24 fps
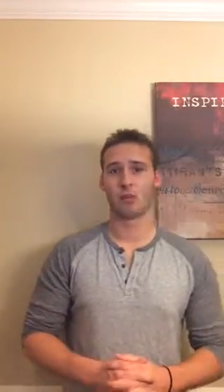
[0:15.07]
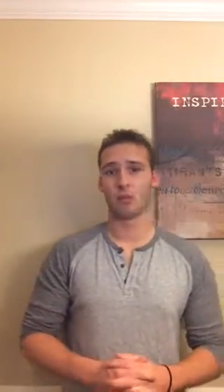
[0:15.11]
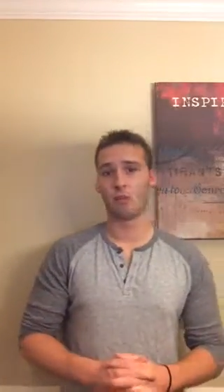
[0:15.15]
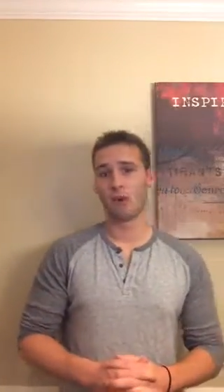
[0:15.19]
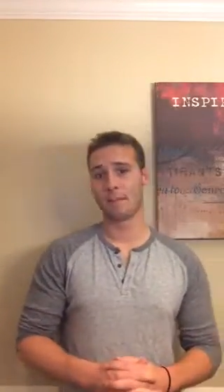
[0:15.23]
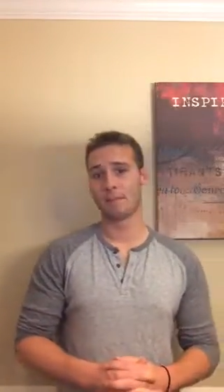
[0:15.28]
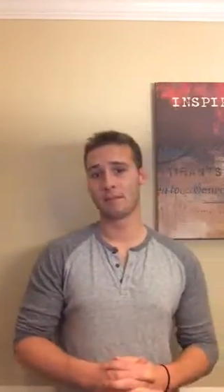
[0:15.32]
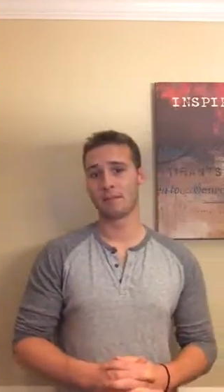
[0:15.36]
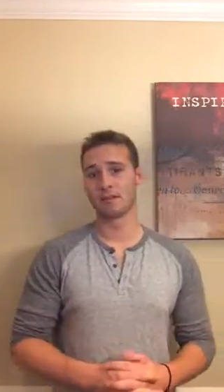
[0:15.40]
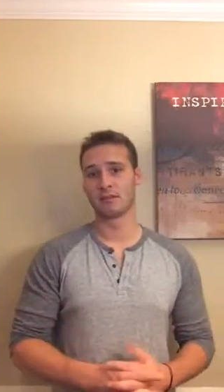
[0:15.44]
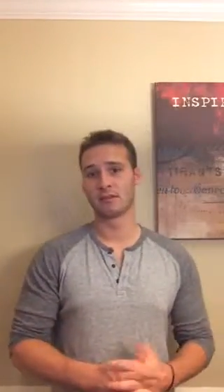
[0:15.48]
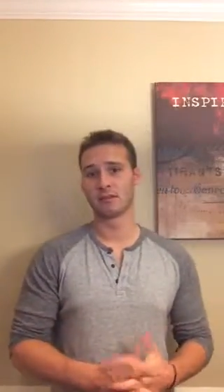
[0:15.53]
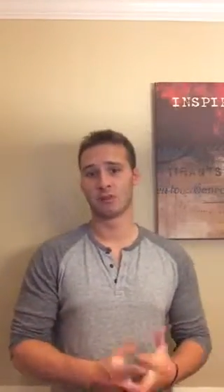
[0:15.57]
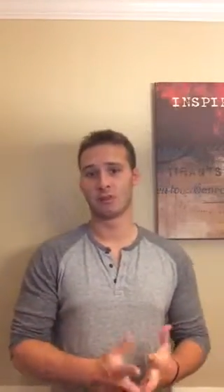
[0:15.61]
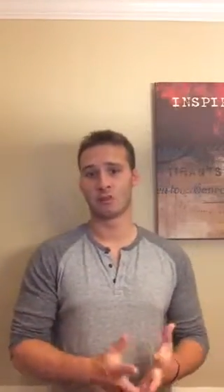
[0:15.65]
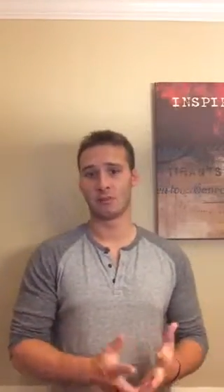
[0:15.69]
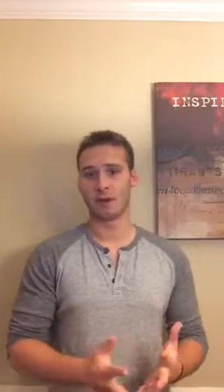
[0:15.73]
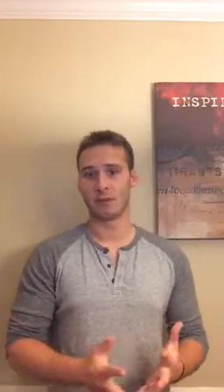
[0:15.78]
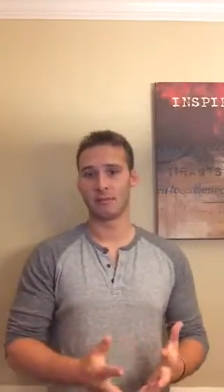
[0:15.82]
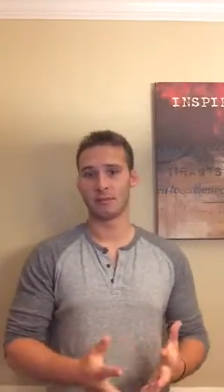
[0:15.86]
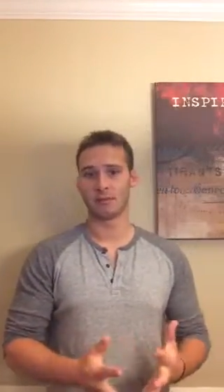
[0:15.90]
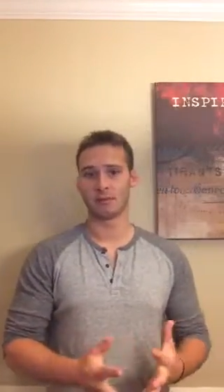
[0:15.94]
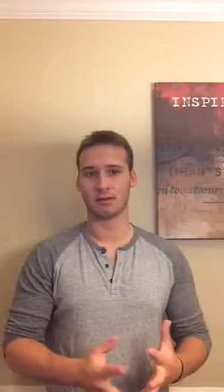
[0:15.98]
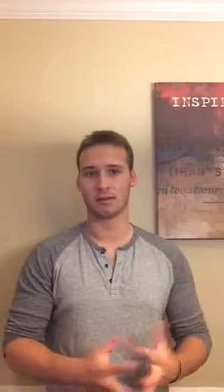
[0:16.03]
Weapons are
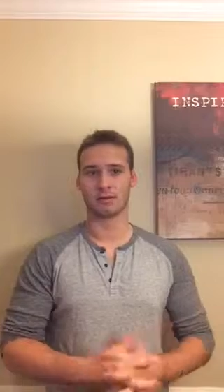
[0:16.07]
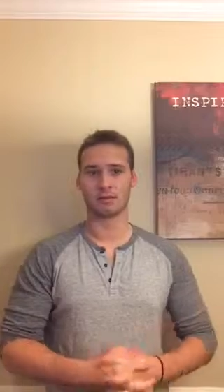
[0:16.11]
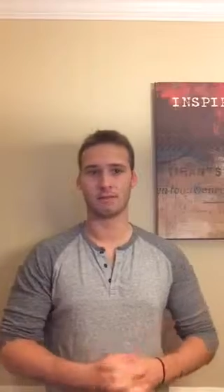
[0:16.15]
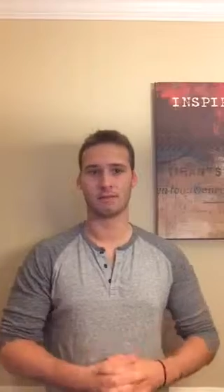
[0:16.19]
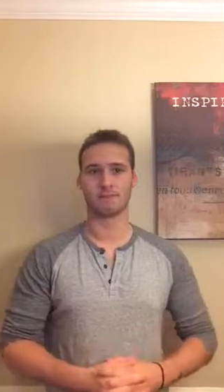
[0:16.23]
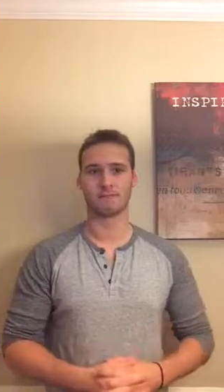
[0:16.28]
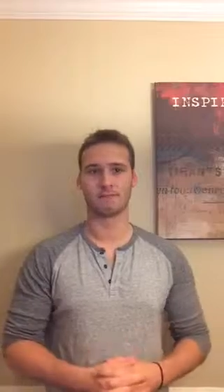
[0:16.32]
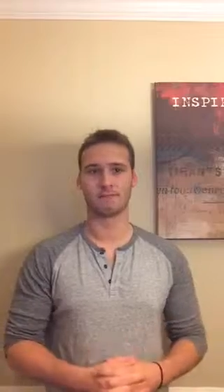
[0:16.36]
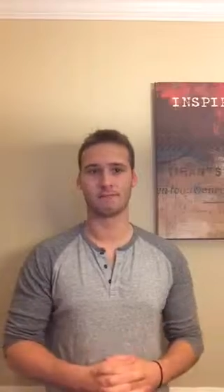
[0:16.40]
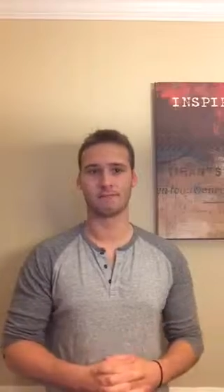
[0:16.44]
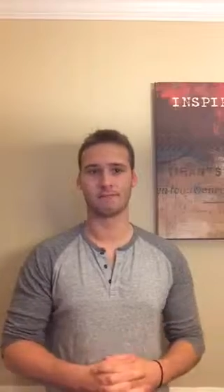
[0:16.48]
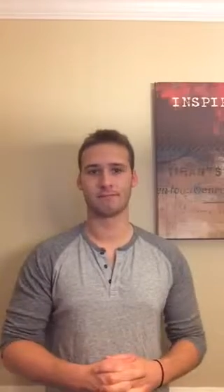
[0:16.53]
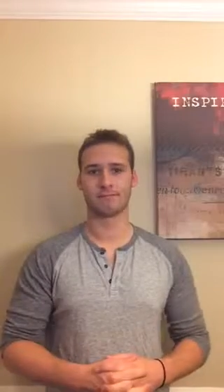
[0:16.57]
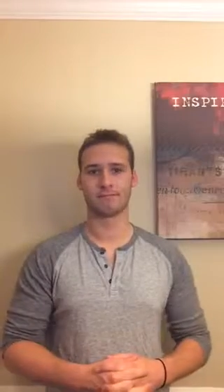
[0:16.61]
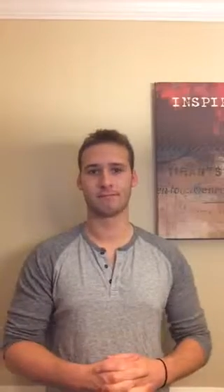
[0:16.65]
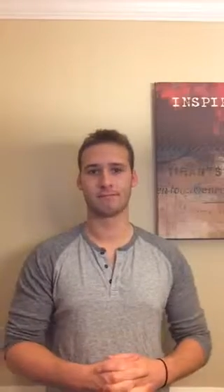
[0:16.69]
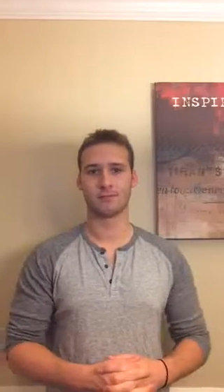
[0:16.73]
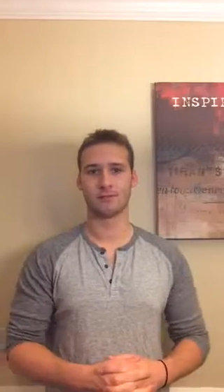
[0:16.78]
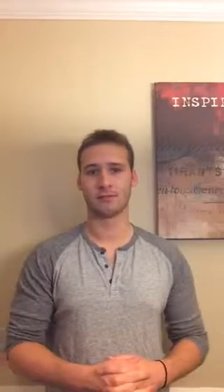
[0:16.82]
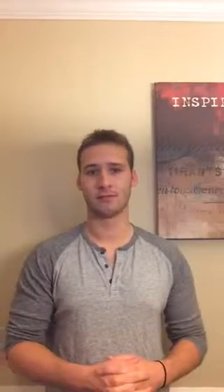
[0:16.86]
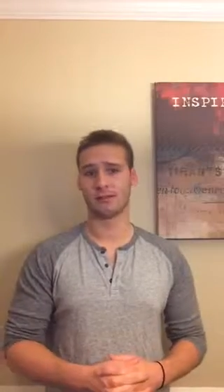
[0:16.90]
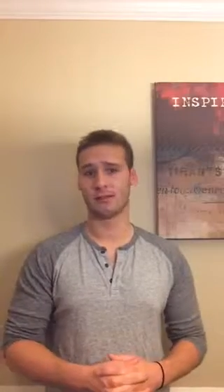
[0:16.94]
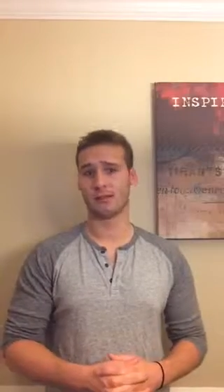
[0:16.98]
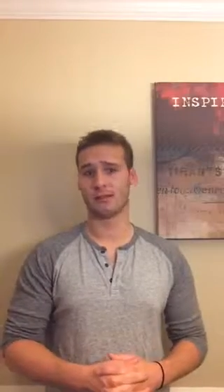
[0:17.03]
weapons.
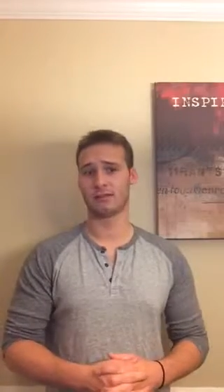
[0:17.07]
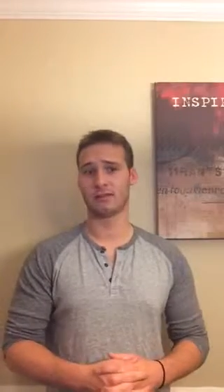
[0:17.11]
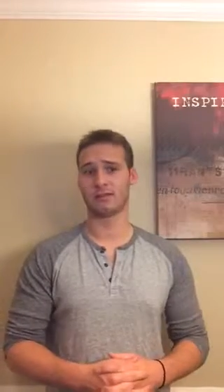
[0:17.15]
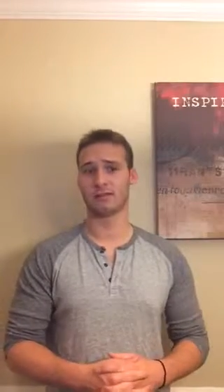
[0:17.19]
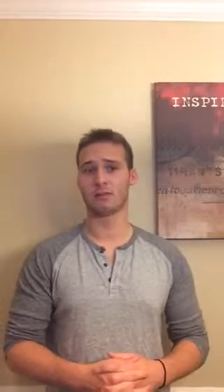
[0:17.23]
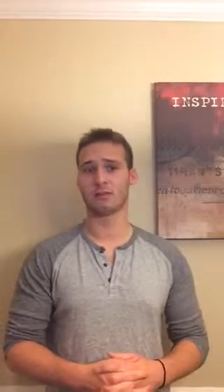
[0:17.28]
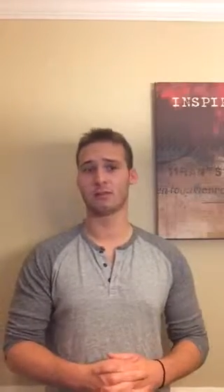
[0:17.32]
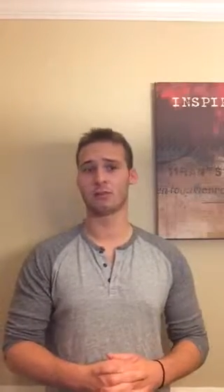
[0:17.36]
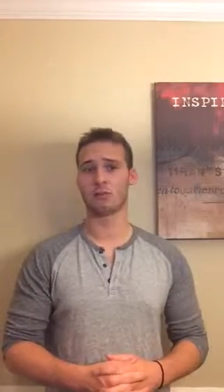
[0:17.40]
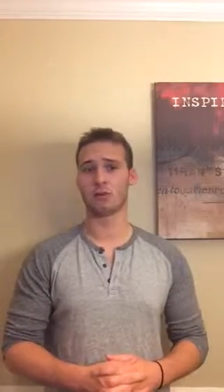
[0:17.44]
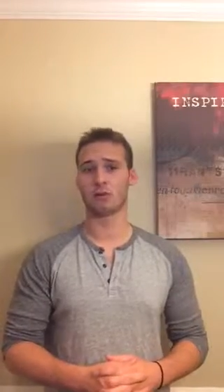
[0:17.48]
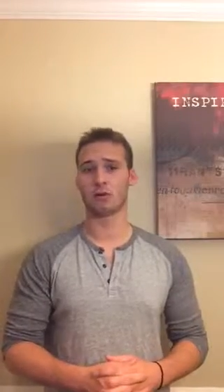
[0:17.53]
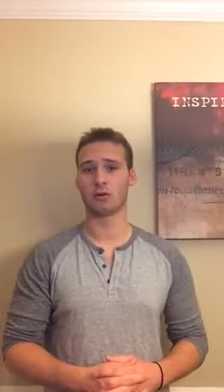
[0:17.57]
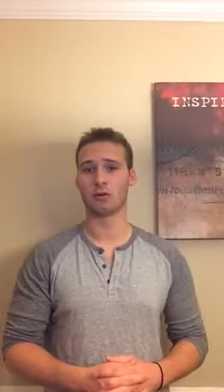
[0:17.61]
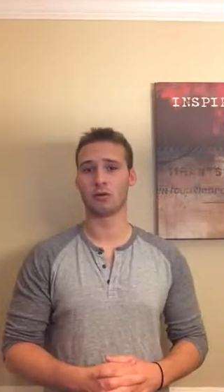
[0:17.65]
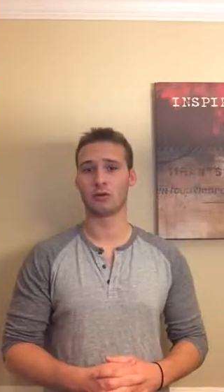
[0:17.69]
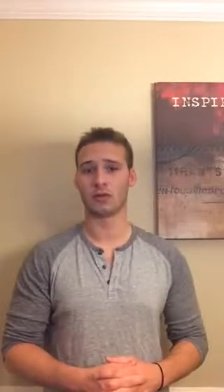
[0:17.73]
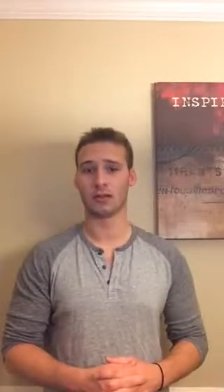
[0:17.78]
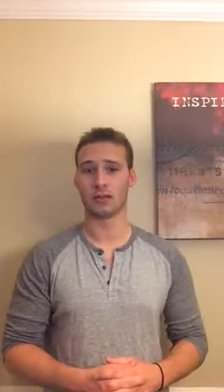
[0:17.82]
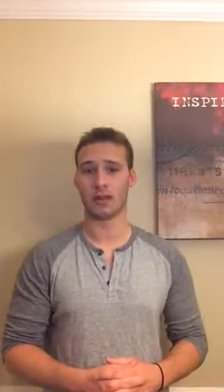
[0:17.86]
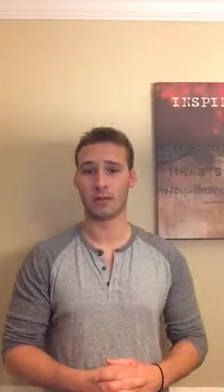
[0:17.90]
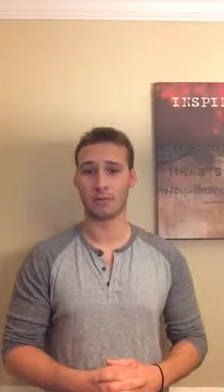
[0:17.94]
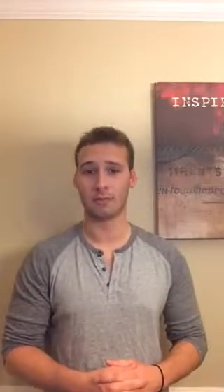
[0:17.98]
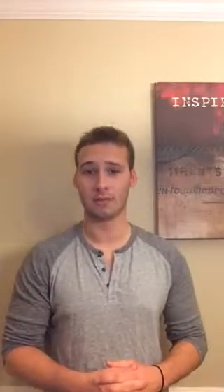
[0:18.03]
There's nothing in this world
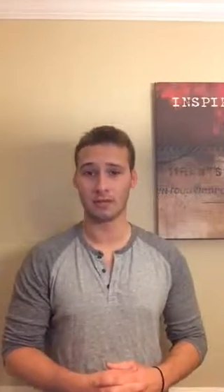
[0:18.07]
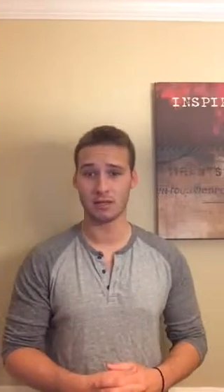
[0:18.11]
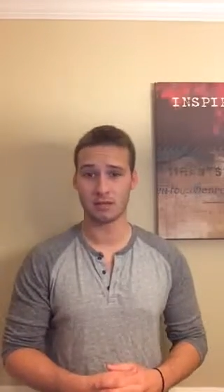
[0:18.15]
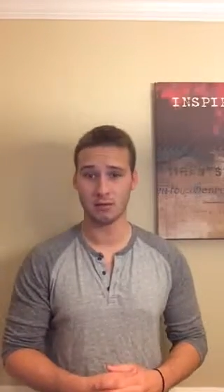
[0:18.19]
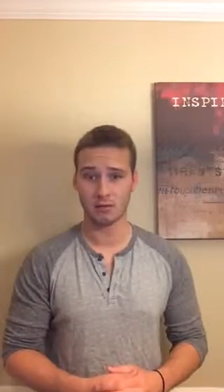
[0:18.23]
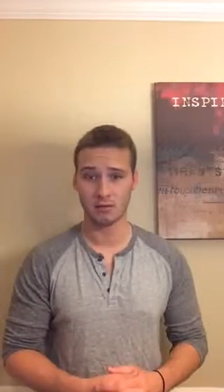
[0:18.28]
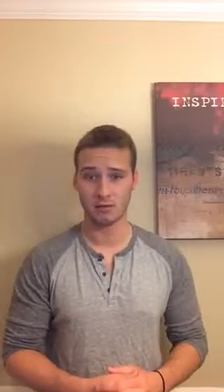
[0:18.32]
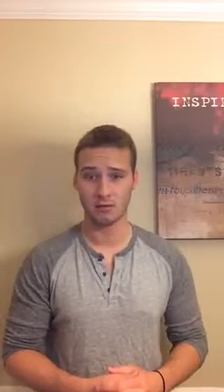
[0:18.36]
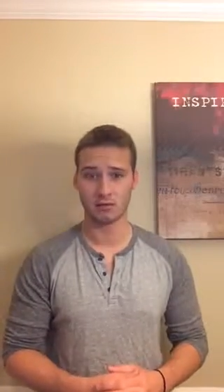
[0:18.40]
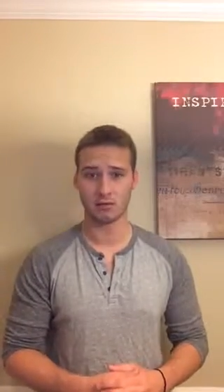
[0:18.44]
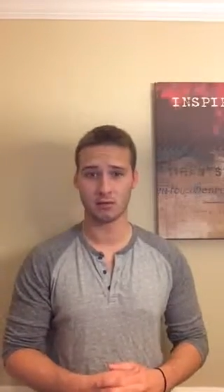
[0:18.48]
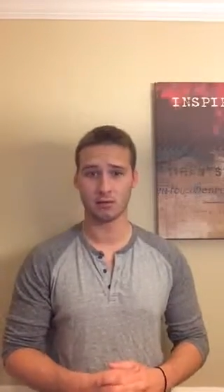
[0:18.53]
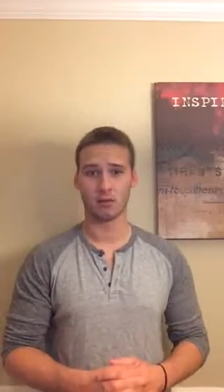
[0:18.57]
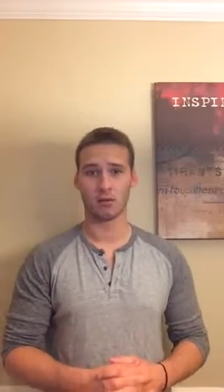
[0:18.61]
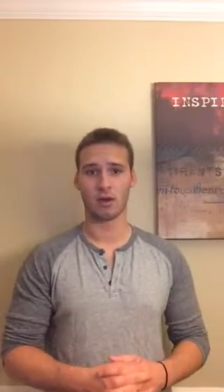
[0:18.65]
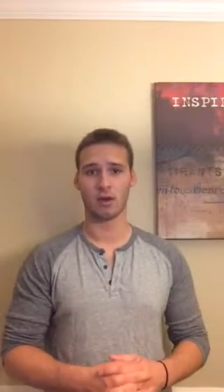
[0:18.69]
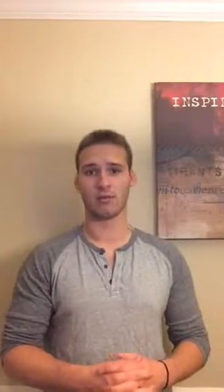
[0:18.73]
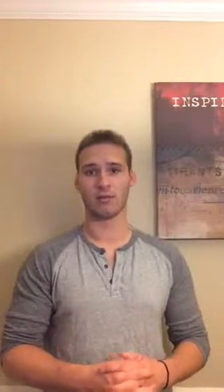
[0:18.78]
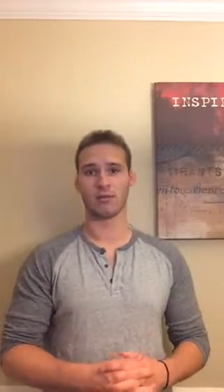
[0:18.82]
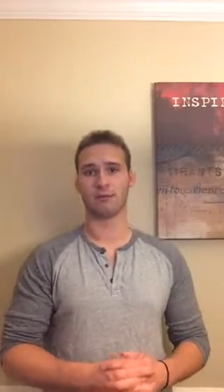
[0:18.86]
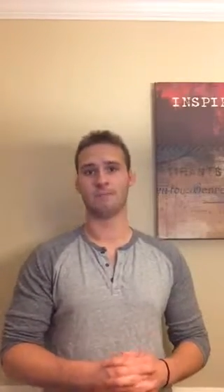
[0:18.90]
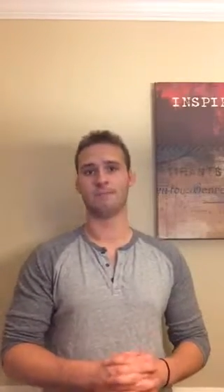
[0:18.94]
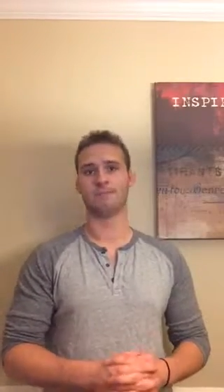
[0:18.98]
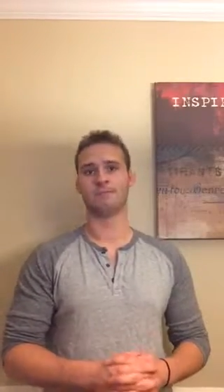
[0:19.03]
that cannot be used as a
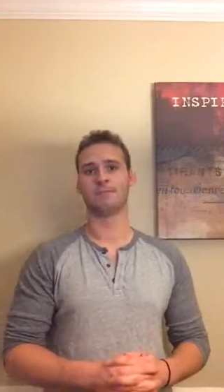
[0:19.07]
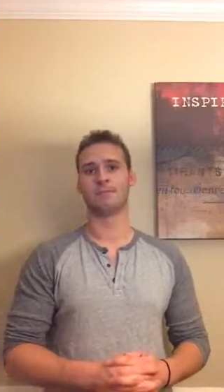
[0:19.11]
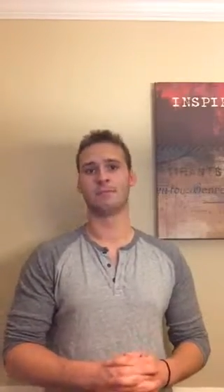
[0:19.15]
weapon.